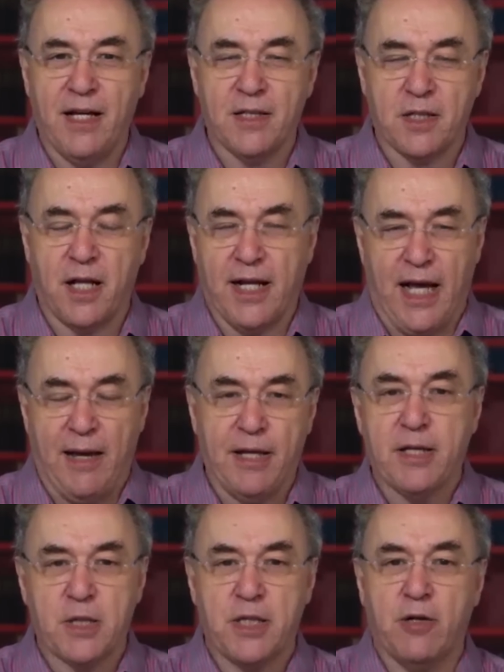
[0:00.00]
It's like A, B,
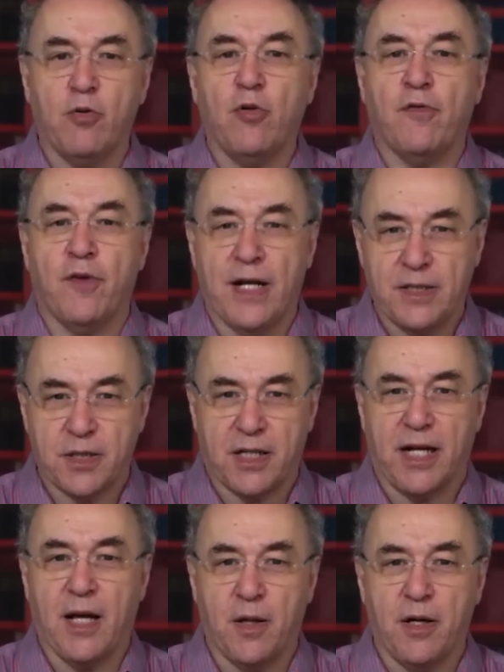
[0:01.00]
and C are all friends
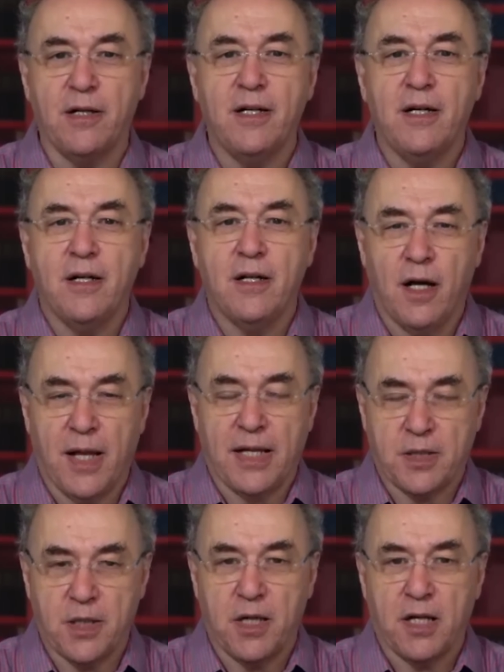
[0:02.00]
together, and
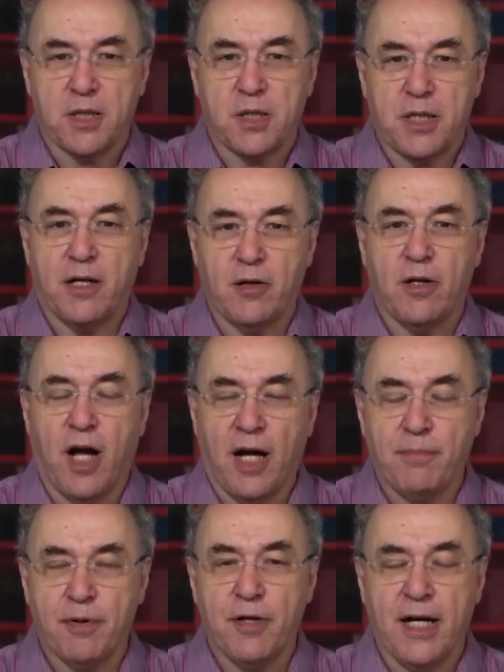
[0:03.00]
that's a single
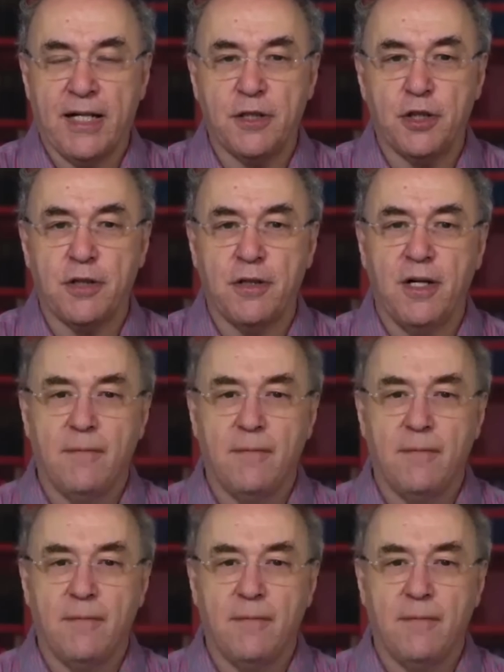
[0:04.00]
hyper edge.